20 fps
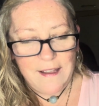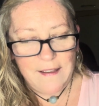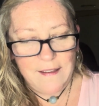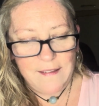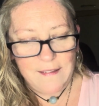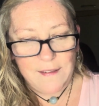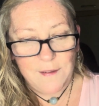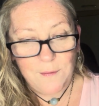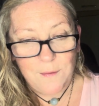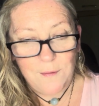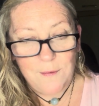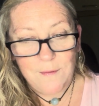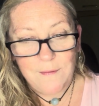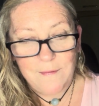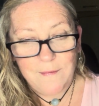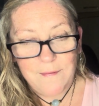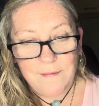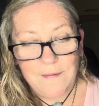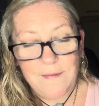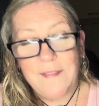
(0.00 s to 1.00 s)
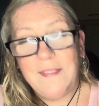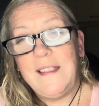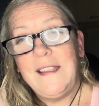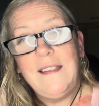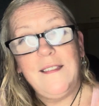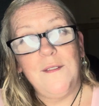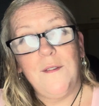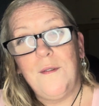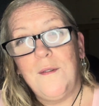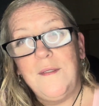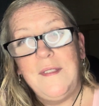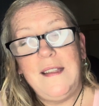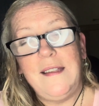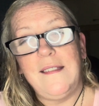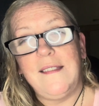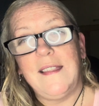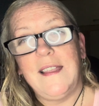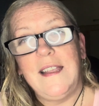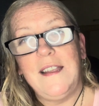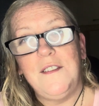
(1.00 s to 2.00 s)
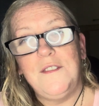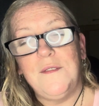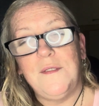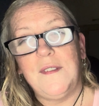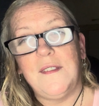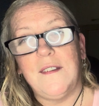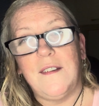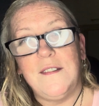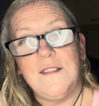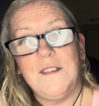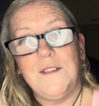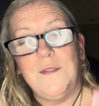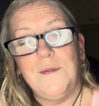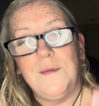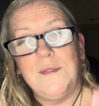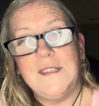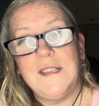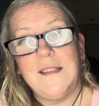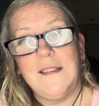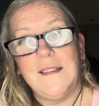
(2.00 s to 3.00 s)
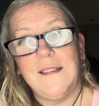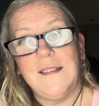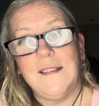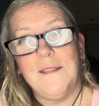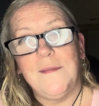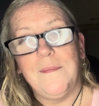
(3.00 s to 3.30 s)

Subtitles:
So all these things you'll start to notice.